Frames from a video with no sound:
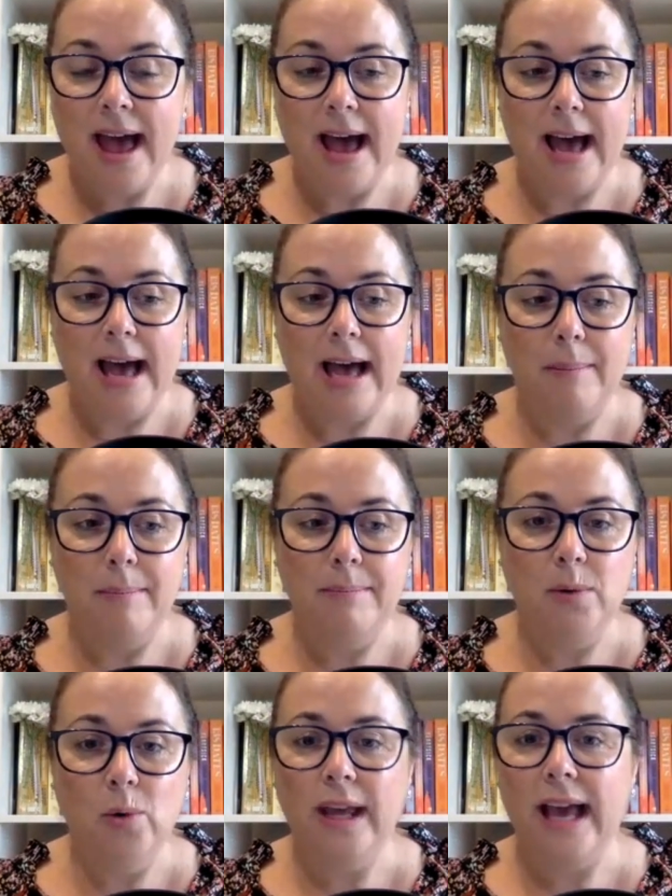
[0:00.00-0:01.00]

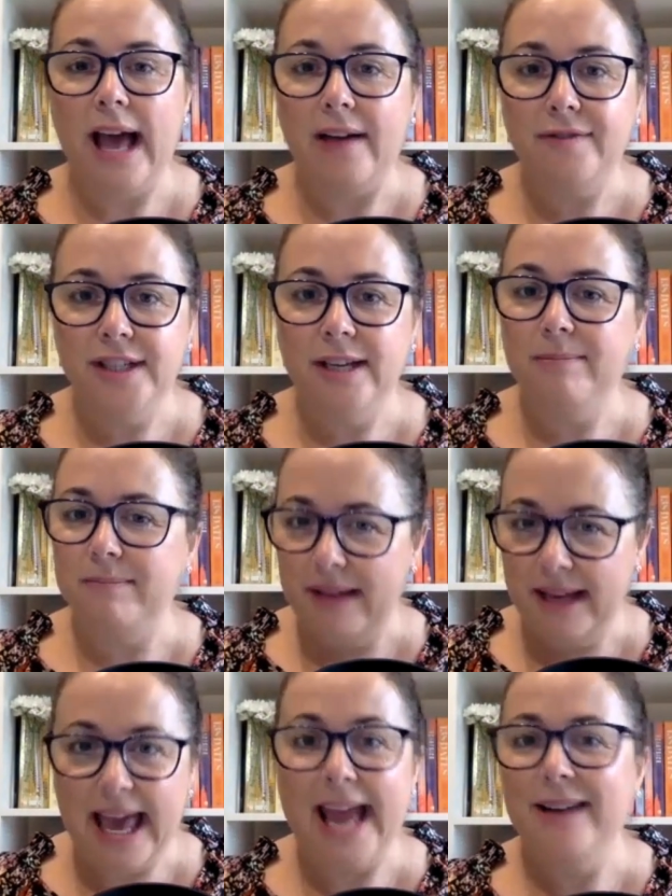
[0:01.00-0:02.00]
looking after,
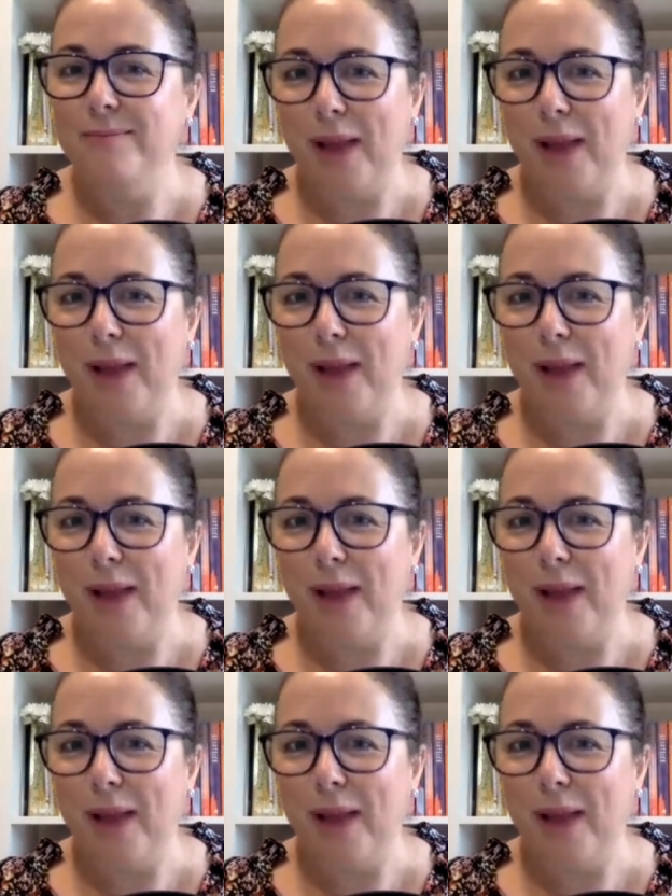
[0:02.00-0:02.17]
again,